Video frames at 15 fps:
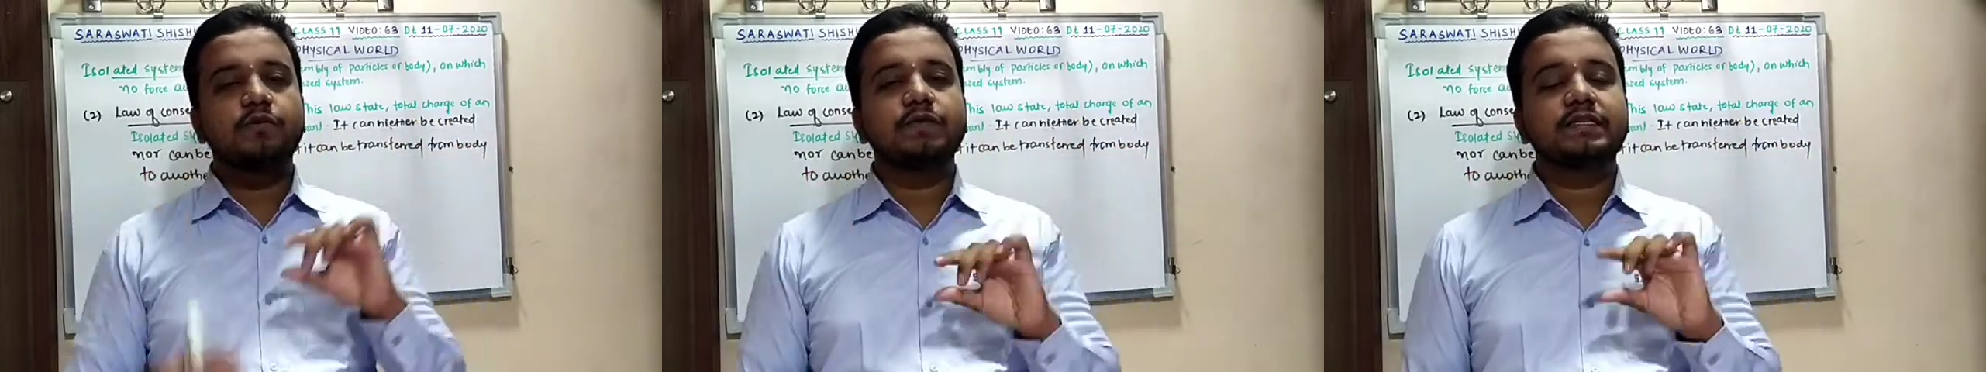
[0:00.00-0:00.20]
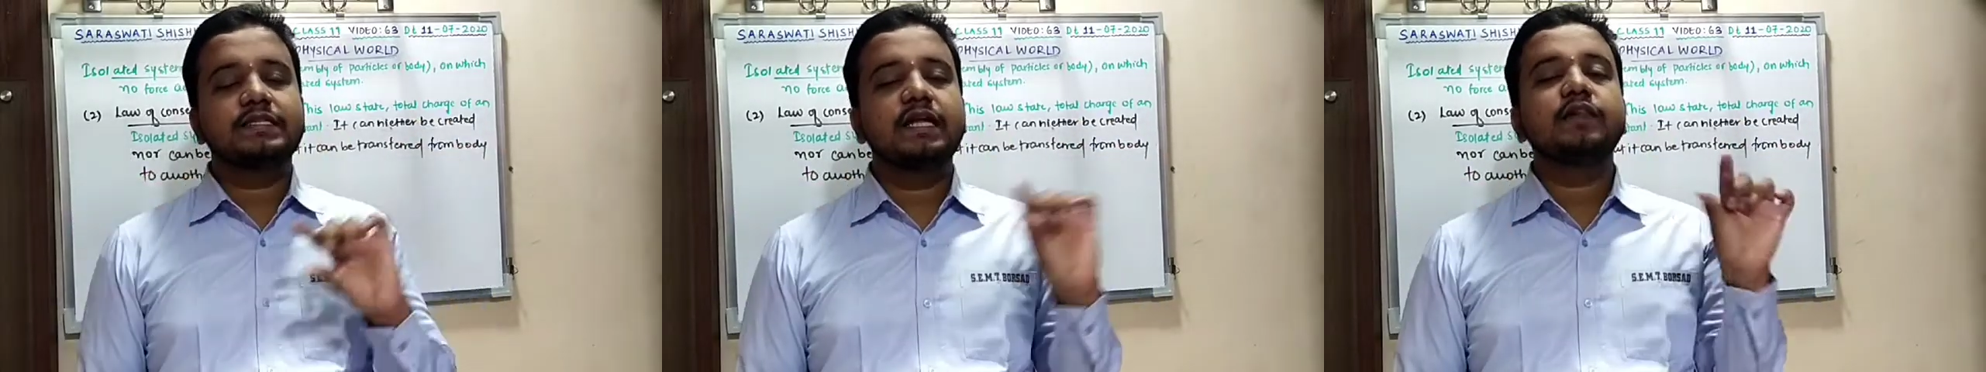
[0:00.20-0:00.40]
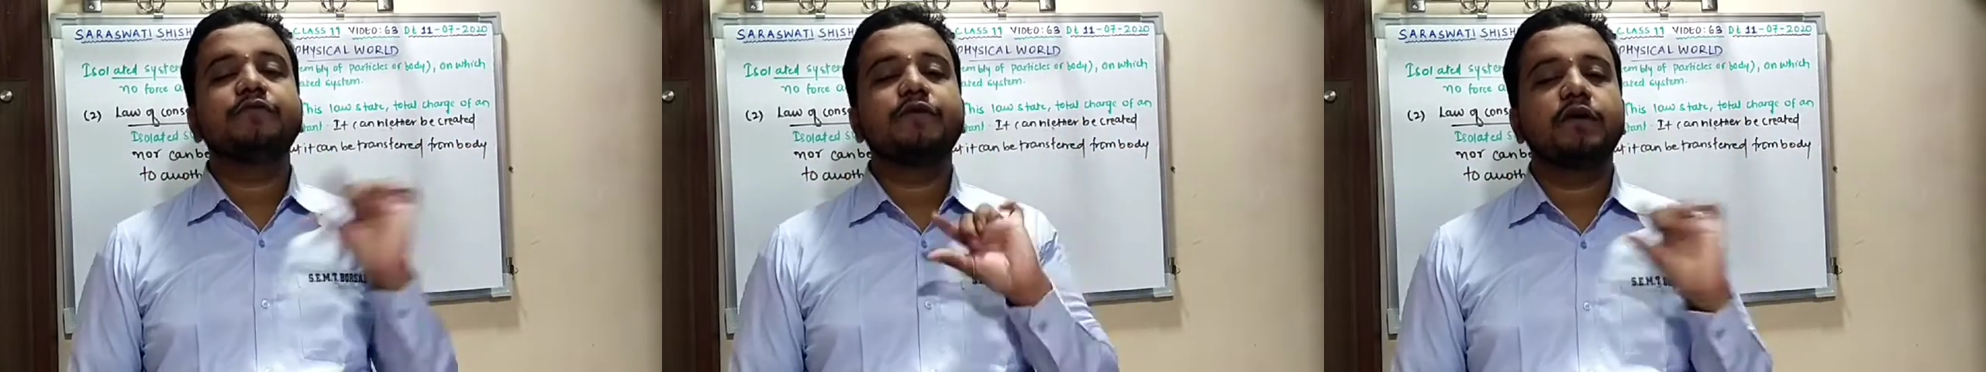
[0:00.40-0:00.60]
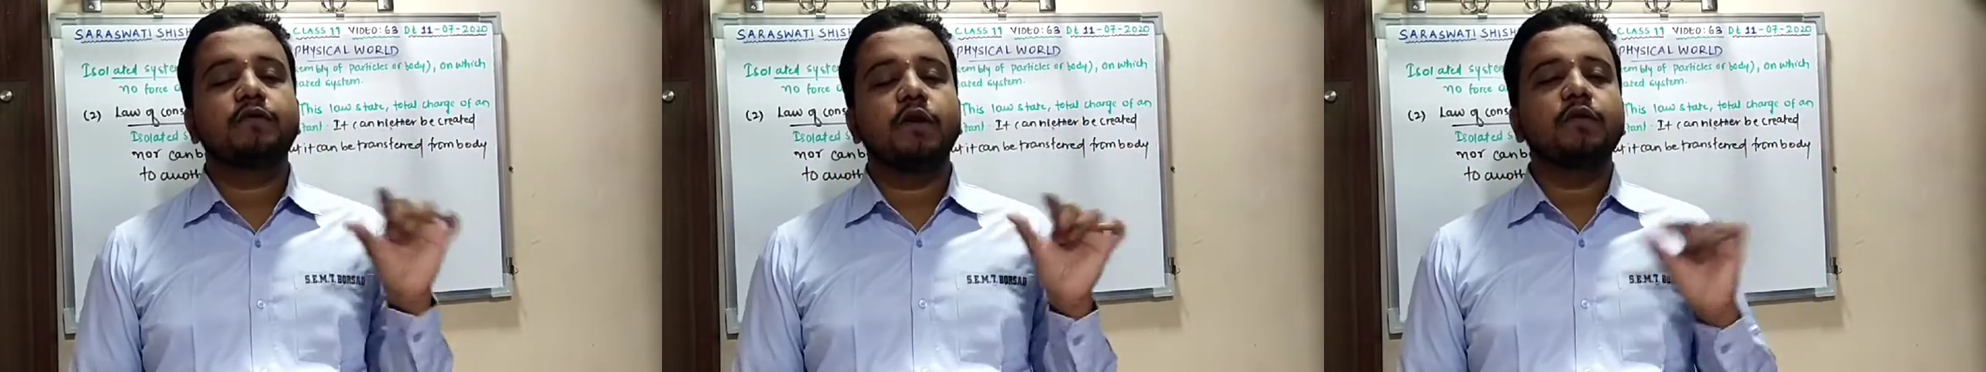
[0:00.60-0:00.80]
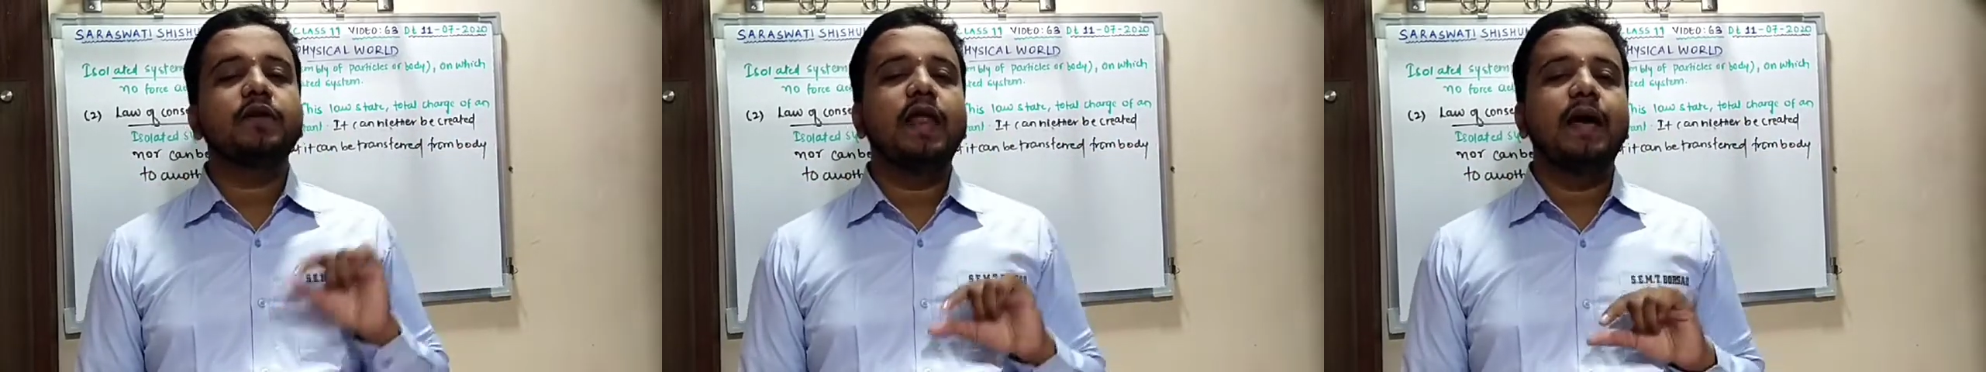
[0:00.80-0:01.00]
with silk fur,
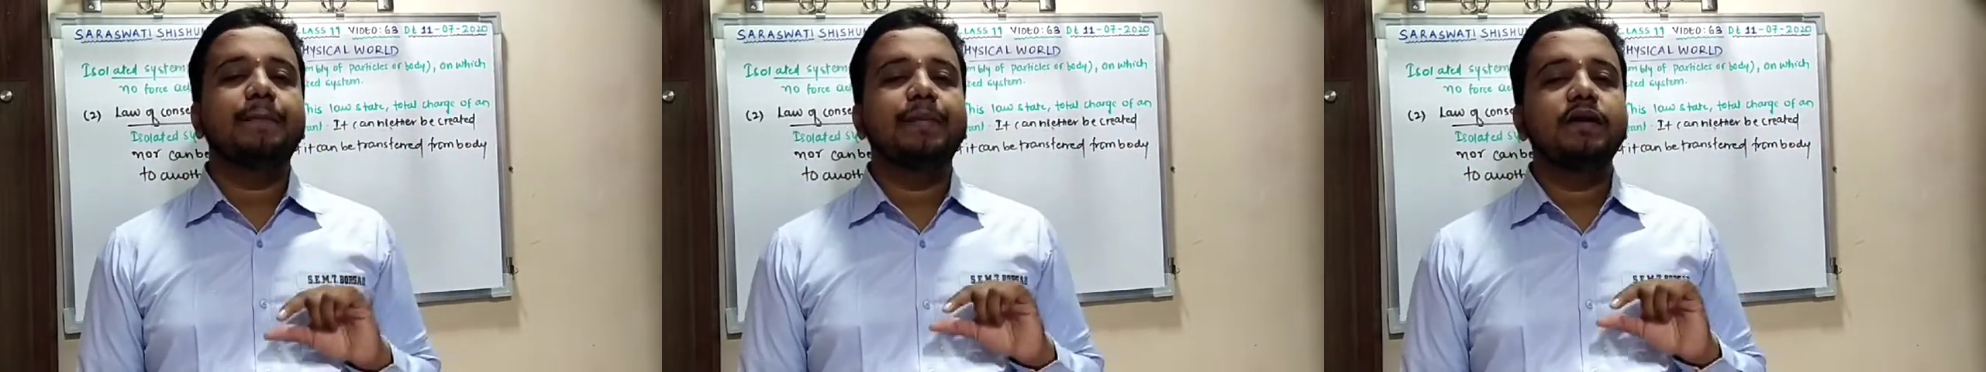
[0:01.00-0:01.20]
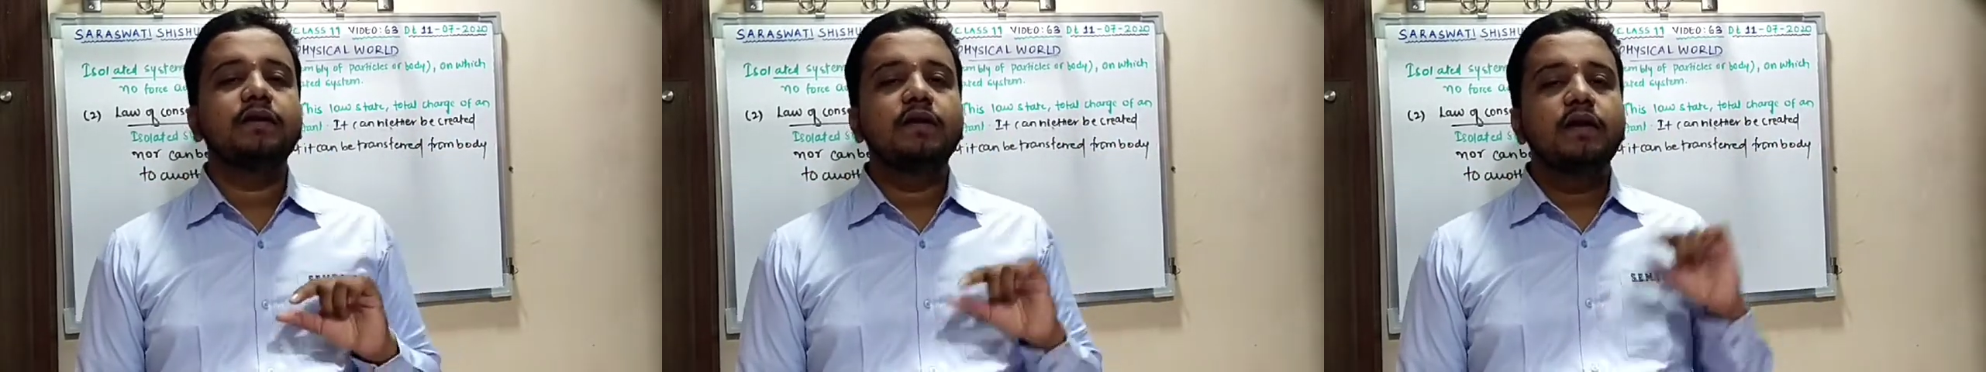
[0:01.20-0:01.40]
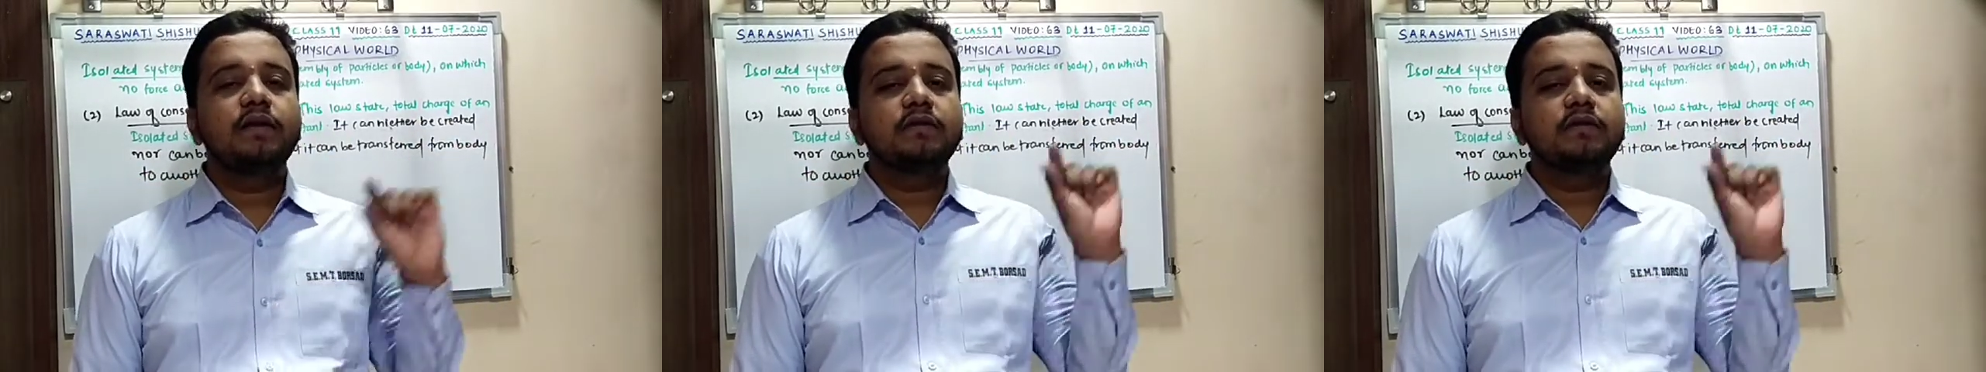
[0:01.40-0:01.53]
what will happen?